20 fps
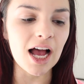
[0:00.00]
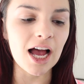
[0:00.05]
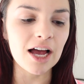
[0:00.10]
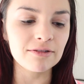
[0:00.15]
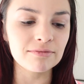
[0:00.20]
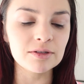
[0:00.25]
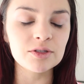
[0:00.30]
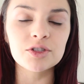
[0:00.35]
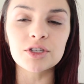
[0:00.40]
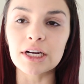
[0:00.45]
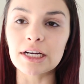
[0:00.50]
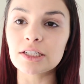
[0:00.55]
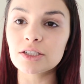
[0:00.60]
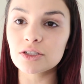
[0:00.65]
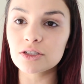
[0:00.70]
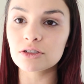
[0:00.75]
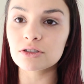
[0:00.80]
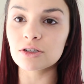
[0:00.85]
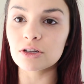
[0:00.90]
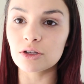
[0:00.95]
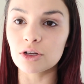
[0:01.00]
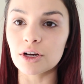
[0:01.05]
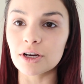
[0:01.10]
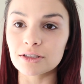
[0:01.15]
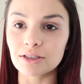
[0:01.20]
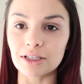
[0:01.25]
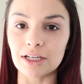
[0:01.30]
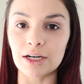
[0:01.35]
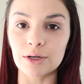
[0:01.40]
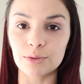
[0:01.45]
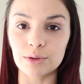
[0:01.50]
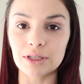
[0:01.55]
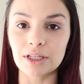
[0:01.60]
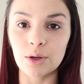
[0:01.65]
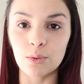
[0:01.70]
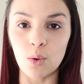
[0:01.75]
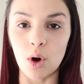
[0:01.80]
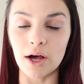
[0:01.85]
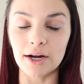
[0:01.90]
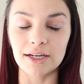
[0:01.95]
I've been trying to do a look that I
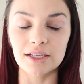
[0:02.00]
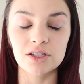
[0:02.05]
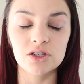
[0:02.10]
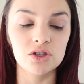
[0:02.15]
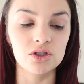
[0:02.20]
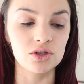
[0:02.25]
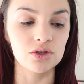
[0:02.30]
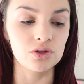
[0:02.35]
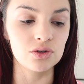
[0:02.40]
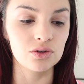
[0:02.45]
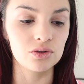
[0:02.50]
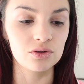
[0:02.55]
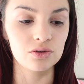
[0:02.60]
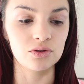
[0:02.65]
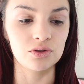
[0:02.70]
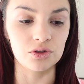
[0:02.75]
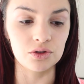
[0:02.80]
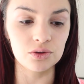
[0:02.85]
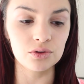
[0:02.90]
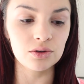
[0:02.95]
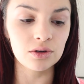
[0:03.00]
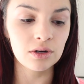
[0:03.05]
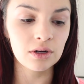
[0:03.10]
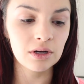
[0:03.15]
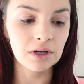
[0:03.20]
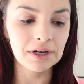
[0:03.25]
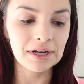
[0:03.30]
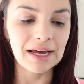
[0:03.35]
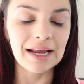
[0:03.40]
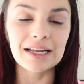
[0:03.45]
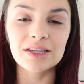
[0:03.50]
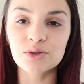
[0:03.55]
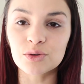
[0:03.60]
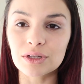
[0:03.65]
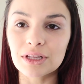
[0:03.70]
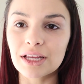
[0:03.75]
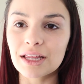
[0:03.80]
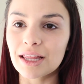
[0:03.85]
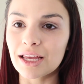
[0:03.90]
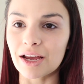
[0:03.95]
really wanted to do, and it's
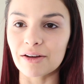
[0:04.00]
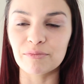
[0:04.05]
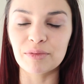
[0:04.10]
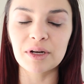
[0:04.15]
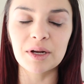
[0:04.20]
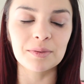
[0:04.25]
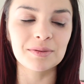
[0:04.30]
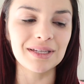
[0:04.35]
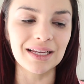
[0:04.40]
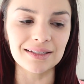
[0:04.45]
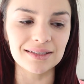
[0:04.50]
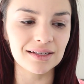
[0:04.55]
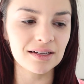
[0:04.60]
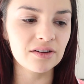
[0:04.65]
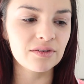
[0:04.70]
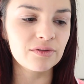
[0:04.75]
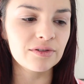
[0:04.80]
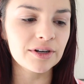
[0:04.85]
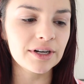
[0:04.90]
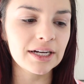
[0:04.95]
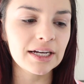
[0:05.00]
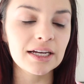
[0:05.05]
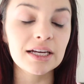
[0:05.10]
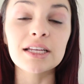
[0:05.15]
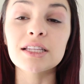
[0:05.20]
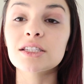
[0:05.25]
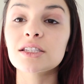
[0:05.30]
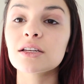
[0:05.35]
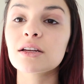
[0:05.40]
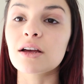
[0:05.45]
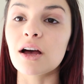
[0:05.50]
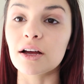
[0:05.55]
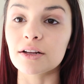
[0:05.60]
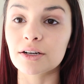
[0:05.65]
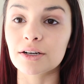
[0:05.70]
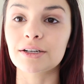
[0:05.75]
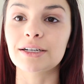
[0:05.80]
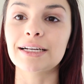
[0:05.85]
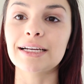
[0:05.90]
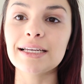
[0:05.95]
really like I've been obsessing over it. It's the
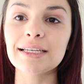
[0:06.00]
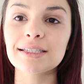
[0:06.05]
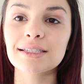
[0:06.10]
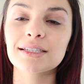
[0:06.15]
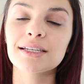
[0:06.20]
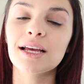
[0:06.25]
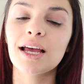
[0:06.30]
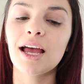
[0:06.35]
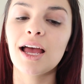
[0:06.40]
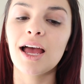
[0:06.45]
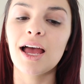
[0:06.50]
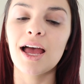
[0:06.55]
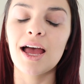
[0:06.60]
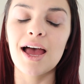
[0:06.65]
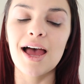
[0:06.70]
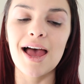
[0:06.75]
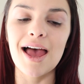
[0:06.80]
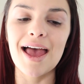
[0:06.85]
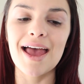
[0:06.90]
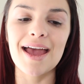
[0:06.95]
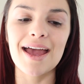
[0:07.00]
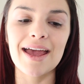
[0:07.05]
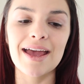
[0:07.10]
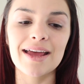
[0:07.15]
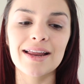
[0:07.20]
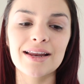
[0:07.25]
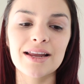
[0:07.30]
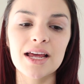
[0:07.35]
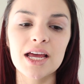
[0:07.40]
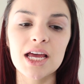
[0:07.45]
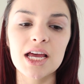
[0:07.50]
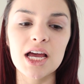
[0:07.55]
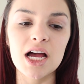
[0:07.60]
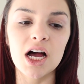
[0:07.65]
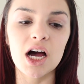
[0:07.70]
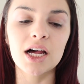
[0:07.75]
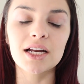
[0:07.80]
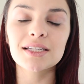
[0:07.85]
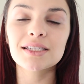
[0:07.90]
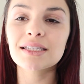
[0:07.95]
cut crease, and
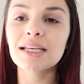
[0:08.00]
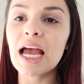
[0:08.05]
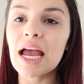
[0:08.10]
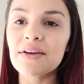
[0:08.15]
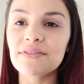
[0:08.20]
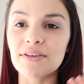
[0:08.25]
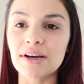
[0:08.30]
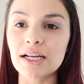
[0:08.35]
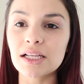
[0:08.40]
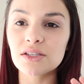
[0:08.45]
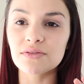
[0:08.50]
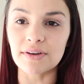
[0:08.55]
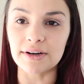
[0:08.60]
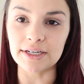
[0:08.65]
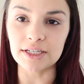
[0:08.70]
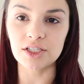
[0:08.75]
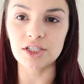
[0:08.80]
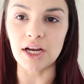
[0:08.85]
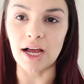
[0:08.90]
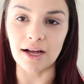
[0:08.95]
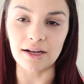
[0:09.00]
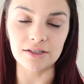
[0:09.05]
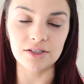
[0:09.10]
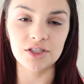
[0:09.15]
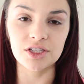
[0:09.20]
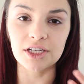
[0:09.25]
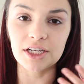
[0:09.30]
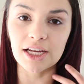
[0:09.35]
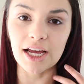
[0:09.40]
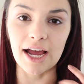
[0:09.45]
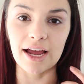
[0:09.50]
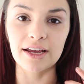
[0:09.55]
honestly I find it's very challenging.